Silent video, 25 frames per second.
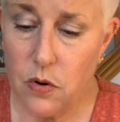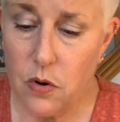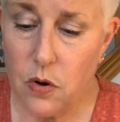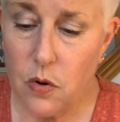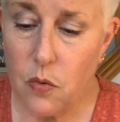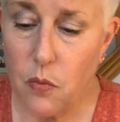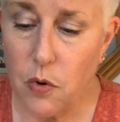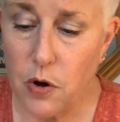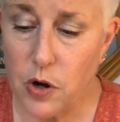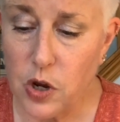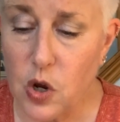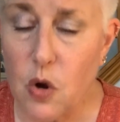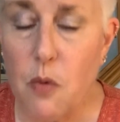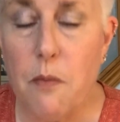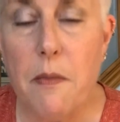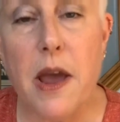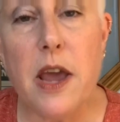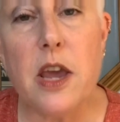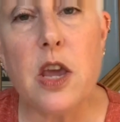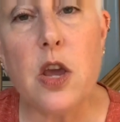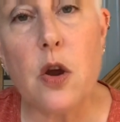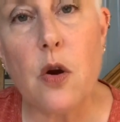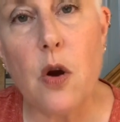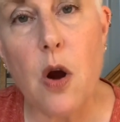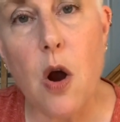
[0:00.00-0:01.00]
Where you
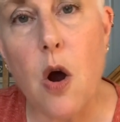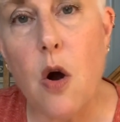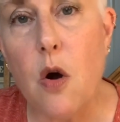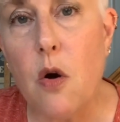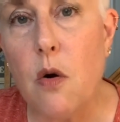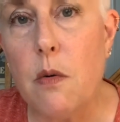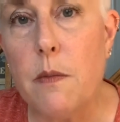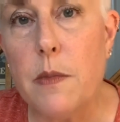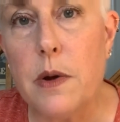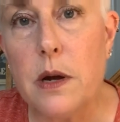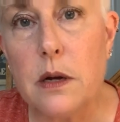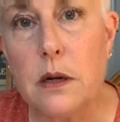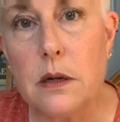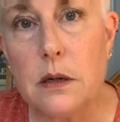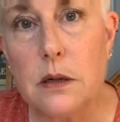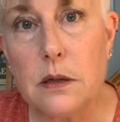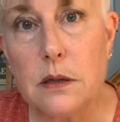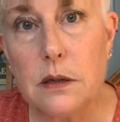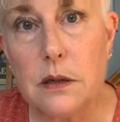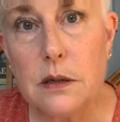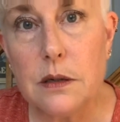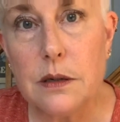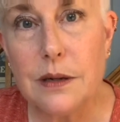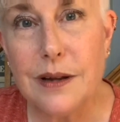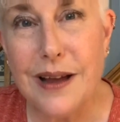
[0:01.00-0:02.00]
make your home,
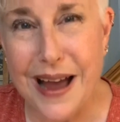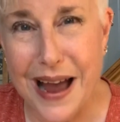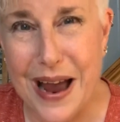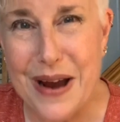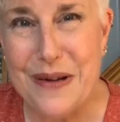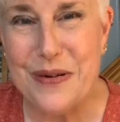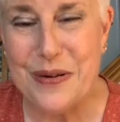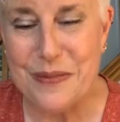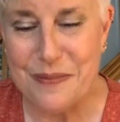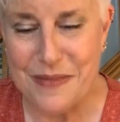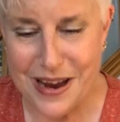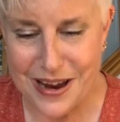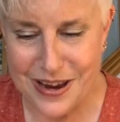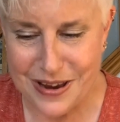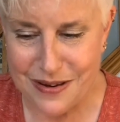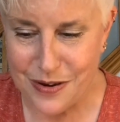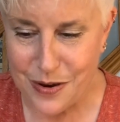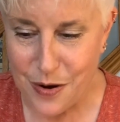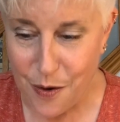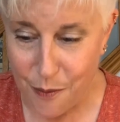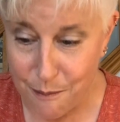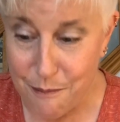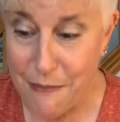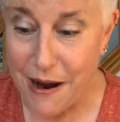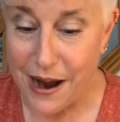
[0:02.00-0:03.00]
I will make
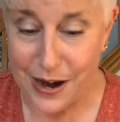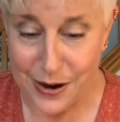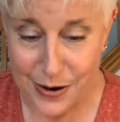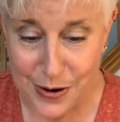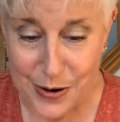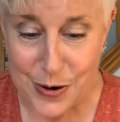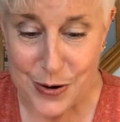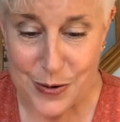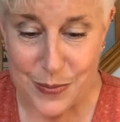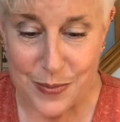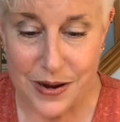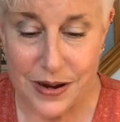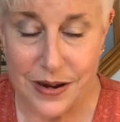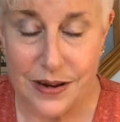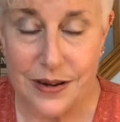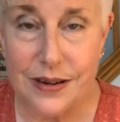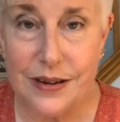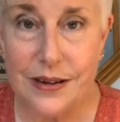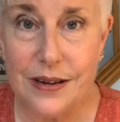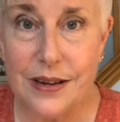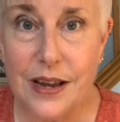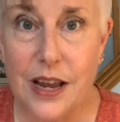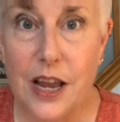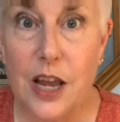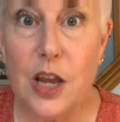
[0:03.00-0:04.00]
my home.
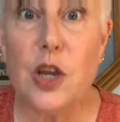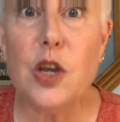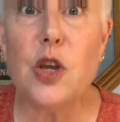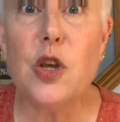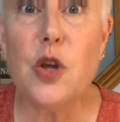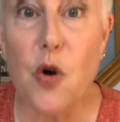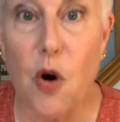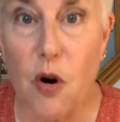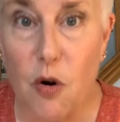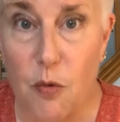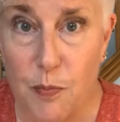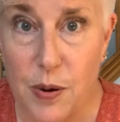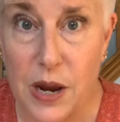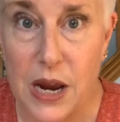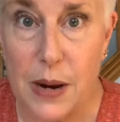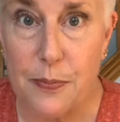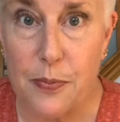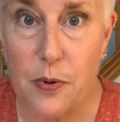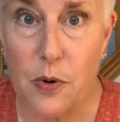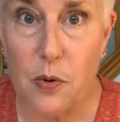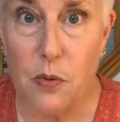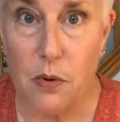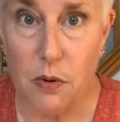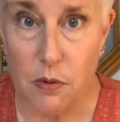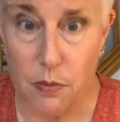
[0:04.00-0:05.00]
Your
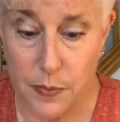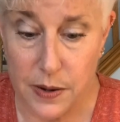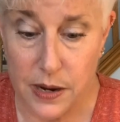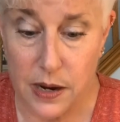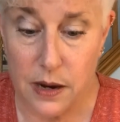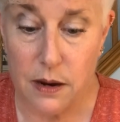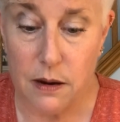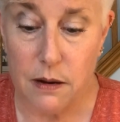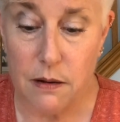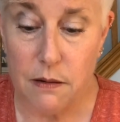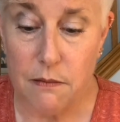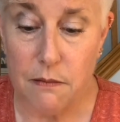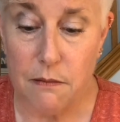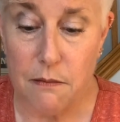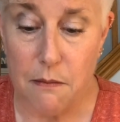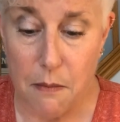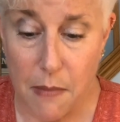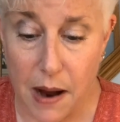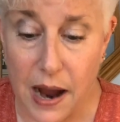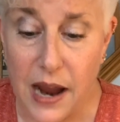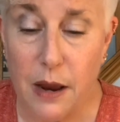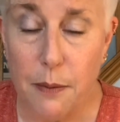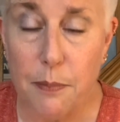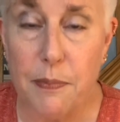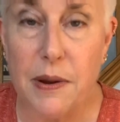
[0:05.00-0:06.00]
people will be
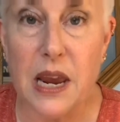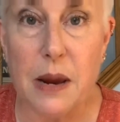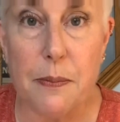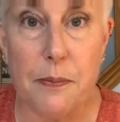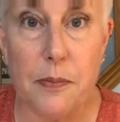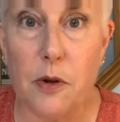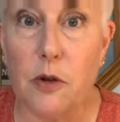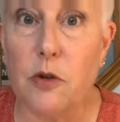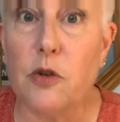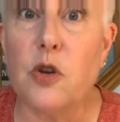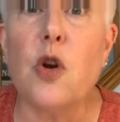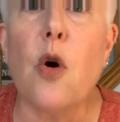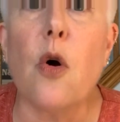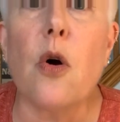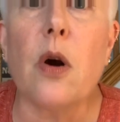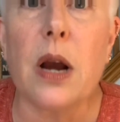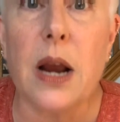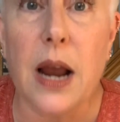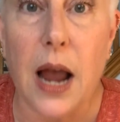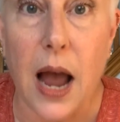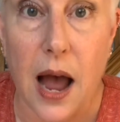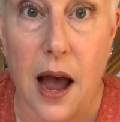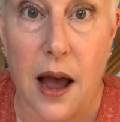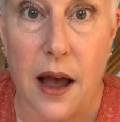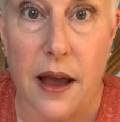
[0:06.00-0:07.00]
my people, your
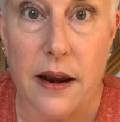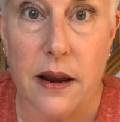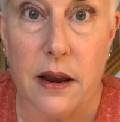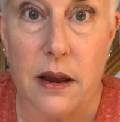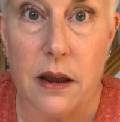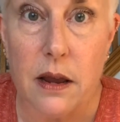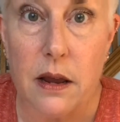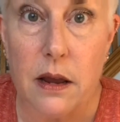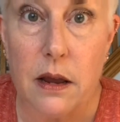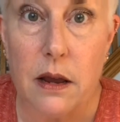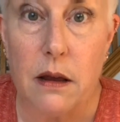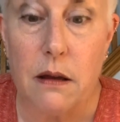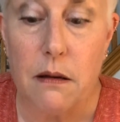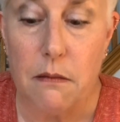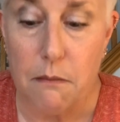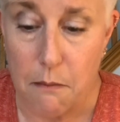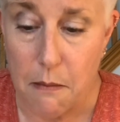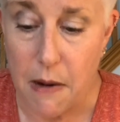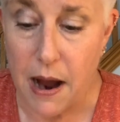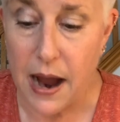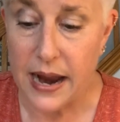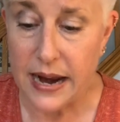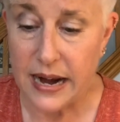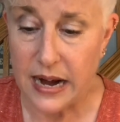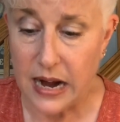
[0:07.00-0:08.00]
God,
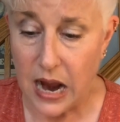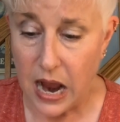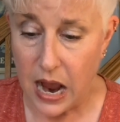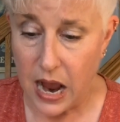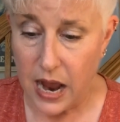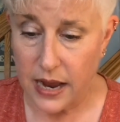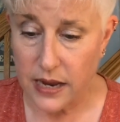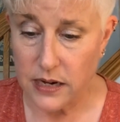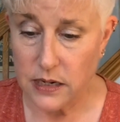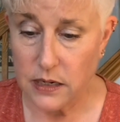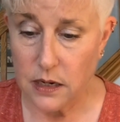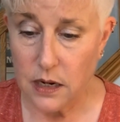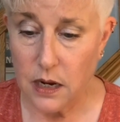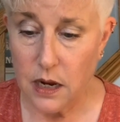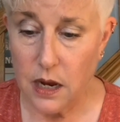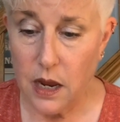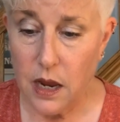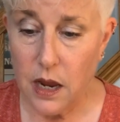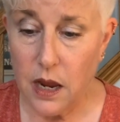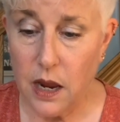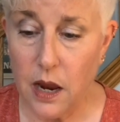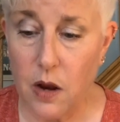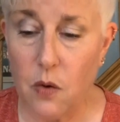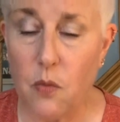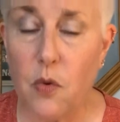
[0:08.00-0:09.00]
my God.
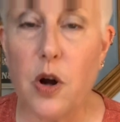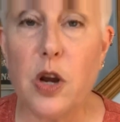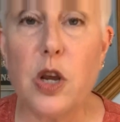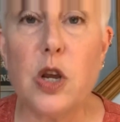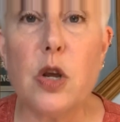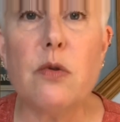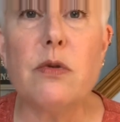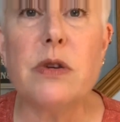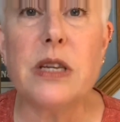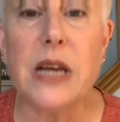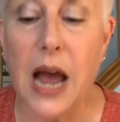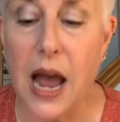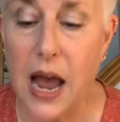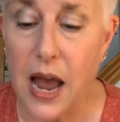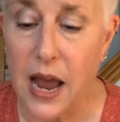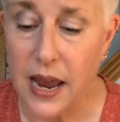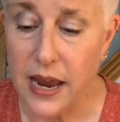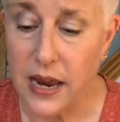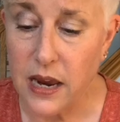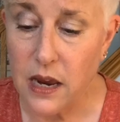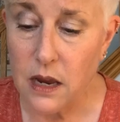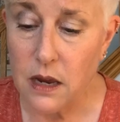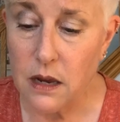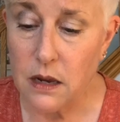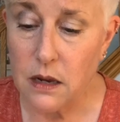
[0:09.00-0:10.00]
And where you
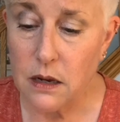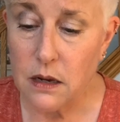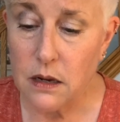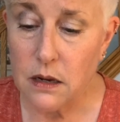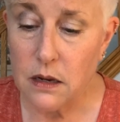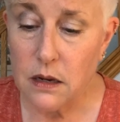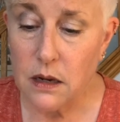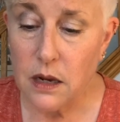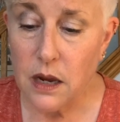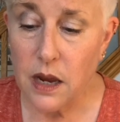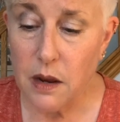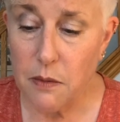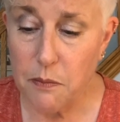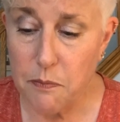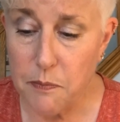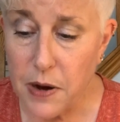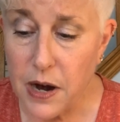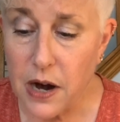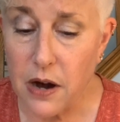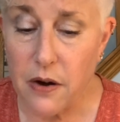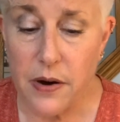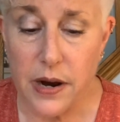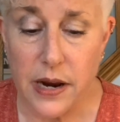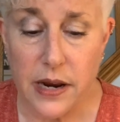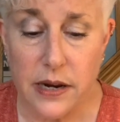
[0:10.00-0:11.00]
die and
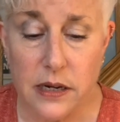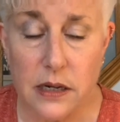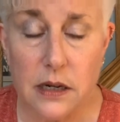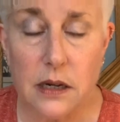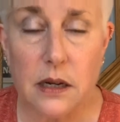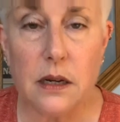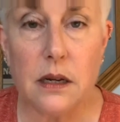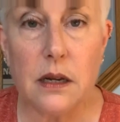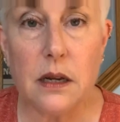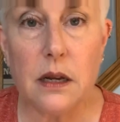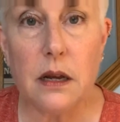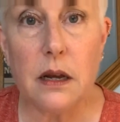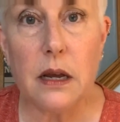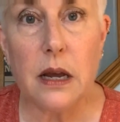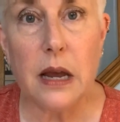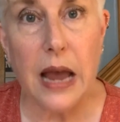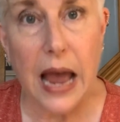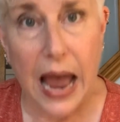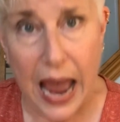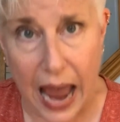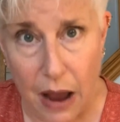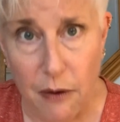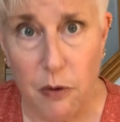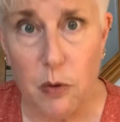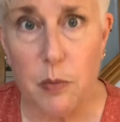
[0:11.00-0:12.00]
buried,
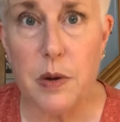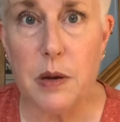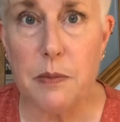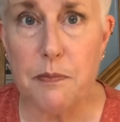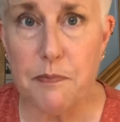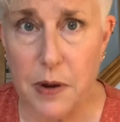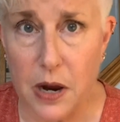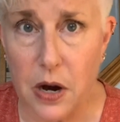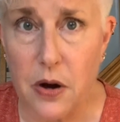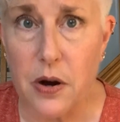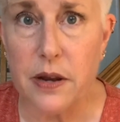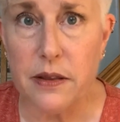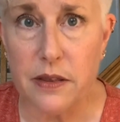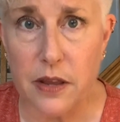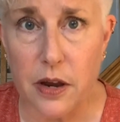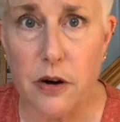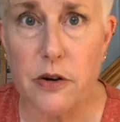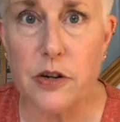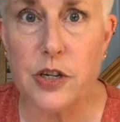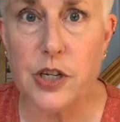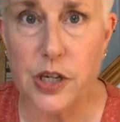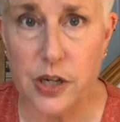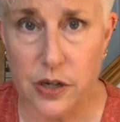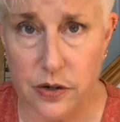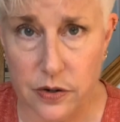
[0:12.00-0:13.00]
I will be buried there
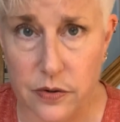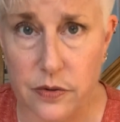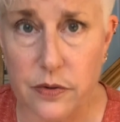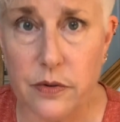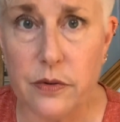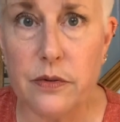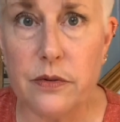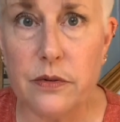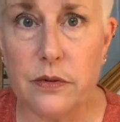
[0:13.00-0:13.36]
too.